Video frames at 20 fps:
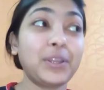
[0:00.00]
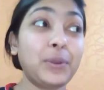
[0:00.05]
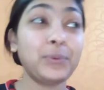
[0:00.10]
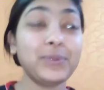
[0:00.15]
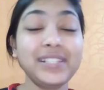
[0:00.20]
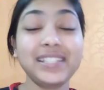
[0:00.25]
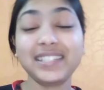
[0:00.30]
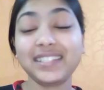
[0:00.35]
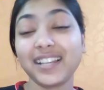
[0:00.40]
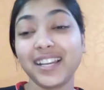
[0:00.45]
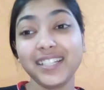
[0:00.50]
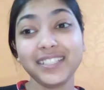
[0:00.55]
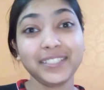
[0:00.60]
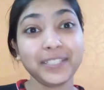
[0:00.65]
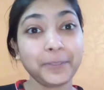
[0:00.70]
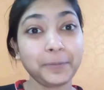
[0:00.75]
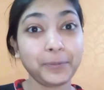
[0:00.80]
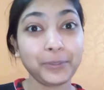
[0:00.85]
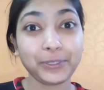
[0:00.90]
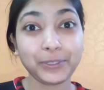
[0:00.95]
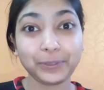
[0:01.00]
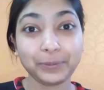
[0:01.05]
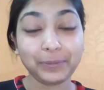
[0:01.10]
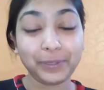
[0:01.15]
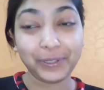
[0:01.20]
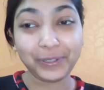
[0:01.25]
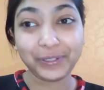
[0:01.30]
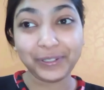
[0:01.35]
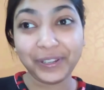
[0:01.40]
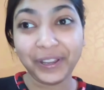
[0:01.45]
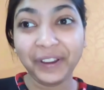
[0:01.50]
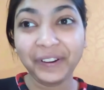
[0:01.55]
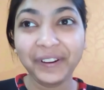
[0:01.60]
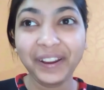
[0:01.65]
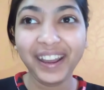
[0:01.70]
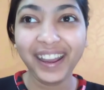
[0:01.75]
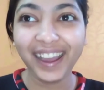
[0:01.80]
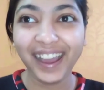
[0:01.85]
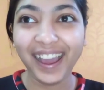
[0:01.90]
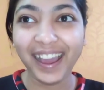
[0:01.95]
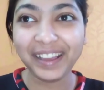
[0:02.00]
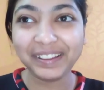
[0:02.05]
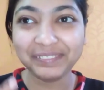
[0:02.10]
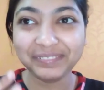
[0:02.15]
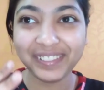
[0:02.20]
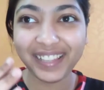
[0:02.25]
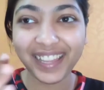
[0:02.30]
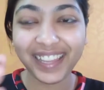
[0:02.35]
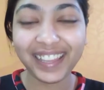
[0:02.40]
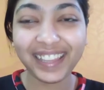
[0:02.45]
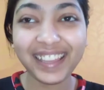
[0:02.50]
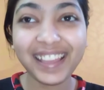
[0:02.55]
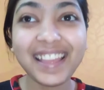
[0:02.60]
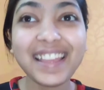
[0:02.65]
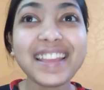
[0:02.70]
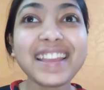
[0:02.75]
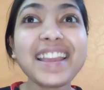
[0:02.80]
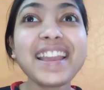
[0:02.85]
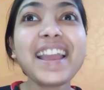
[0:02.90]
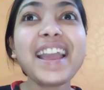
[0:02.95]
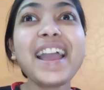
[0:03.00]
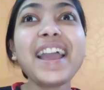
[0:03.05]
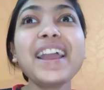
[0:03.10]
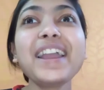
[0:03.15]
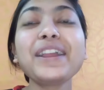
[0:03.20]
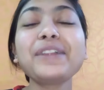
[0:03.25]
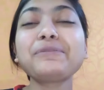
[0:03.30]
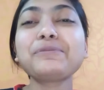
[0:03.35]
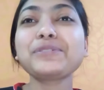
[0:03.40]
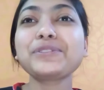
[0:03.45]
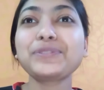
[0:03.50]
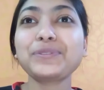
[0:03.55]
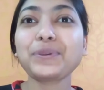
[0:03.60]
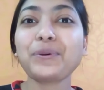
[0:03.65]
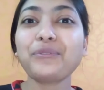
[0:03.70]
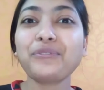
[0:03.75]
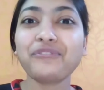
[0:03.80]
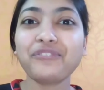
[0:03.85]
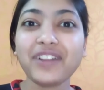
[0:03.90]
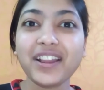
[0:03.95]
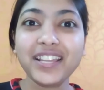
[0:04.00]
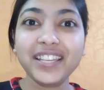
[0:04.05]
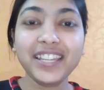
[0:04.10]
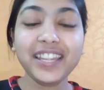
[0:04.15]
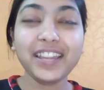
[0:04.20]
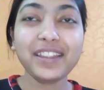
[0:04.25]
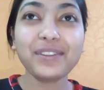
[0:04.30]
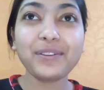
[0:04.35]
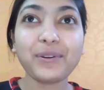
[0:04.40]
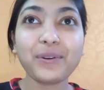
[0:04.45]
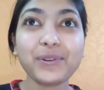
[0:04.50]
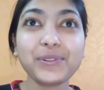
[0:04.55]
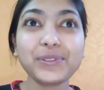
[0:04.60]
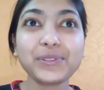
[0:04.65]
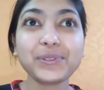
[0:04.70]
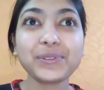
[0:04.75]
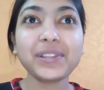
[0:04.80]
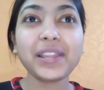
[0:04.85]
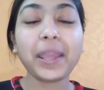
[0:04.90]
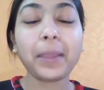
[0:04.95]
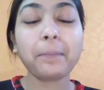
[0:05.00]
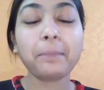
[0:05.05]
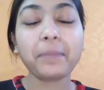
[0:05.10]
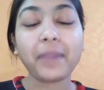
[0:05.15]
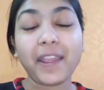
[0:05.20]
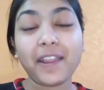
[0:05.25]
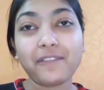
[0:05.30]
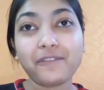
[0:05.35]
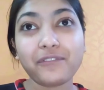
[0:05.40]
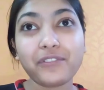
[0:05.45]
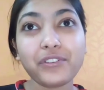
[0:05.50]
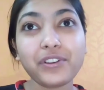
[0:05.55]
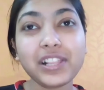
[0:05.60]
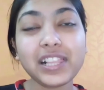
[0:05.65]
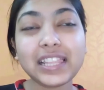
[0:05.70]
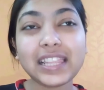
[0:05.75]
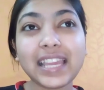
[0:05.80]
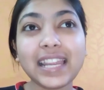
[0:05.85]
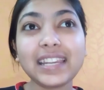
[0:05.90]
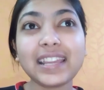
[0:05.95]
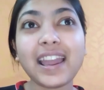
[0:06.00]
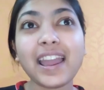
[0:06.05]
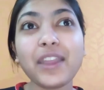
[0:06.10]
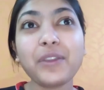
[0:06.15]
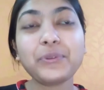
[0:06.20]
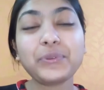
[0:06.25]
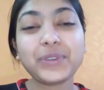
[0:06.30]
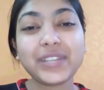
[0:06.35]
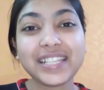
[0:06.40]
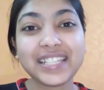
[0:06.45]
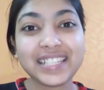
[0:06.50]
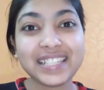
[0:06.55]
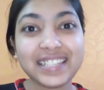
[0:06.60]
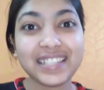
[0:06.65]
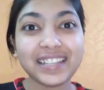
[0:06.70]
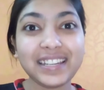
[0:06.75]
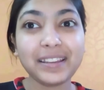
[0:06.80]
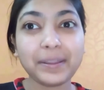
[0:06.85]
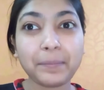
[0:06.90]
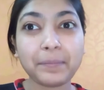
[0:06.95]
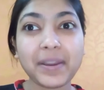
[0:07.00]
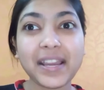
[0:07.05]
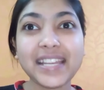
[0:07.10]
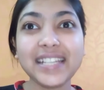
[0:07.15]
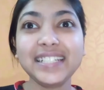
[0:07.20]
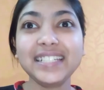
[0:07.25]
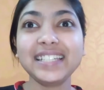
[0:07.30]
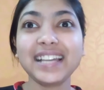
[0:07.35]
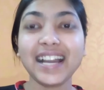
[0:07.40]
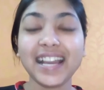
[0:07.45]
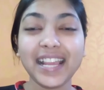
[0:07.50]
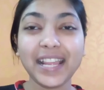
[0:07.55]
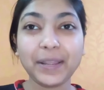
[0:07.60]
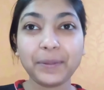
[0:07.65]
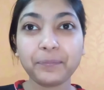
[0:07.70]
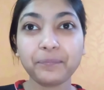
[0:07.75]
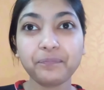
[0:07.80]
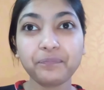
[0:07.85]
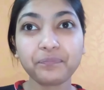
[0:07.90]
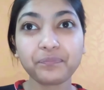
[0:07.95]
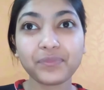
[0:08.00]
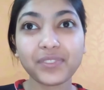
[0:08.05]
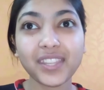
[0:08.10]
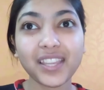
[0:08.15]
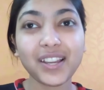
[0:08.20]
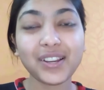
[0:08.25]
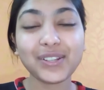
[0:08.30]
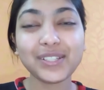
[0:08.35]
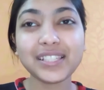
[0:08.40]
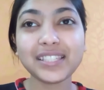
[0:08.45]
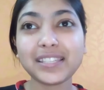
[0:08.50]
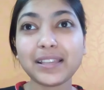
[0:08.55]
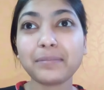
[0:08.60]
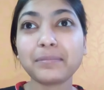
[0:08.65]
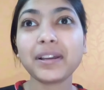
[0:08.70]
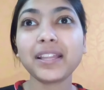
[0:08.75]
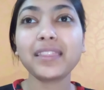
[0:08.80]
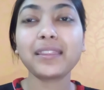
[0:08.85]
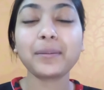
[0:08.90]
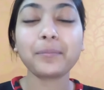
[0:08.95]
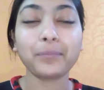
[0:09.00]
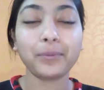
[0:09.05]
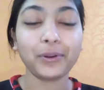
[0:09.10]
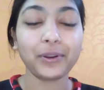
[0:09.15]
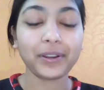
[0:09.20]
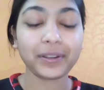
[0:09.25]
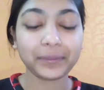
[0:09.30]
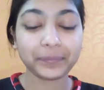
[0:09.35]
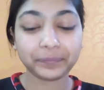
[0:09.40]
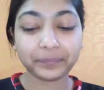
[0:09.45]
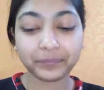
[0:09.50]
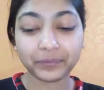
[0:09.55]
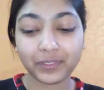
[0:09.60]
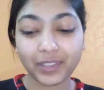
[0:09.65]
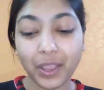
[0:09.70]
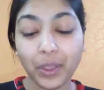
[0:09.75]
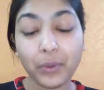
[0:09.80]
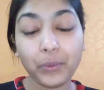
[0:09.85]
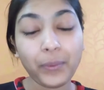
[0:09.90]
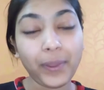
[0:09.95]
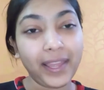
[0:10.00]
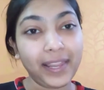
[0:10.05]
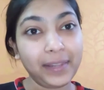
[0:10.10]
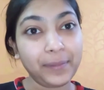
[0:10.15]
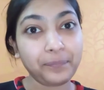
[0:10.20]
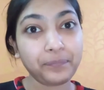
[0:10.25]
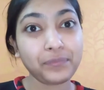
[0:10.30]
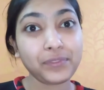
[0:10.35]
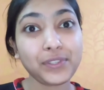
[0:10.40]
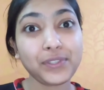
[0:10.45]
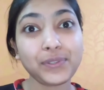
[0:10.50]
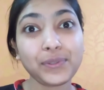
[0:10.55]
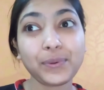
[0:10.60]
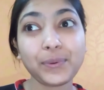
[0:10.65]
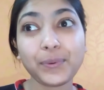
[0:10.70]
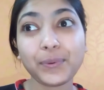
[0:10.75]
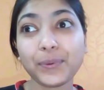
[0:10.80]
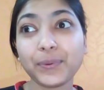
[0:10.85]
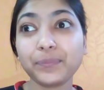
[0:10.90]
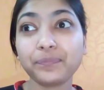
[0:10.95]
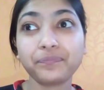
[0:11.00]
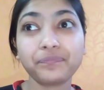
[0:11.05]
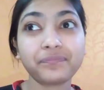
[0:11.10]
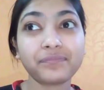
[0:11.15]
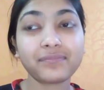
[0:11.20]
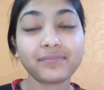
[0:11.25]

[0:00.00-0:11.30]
will start this book tomorrow now. I'm like, it was so funny and also like painful that I wasted my time on some other book. Well, so